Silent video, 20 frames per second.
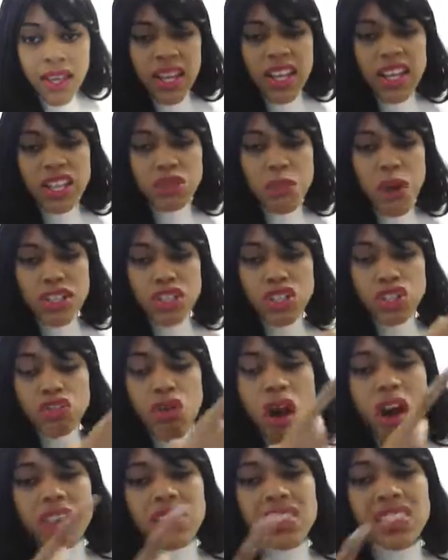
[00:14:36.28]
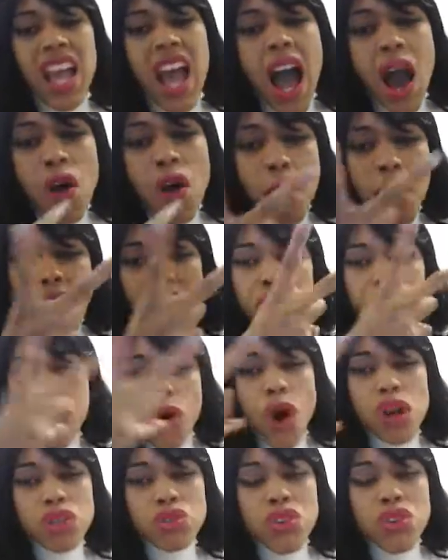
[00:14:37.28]
He's my strong tower, my
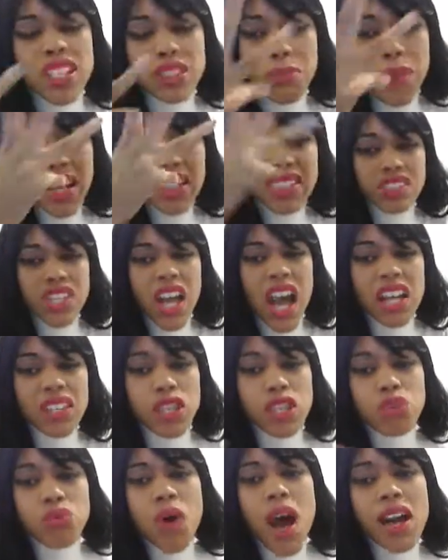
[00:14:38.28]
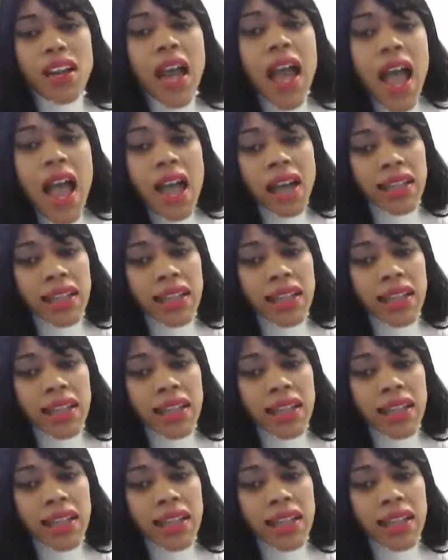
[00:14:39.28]
fortress, solid rock.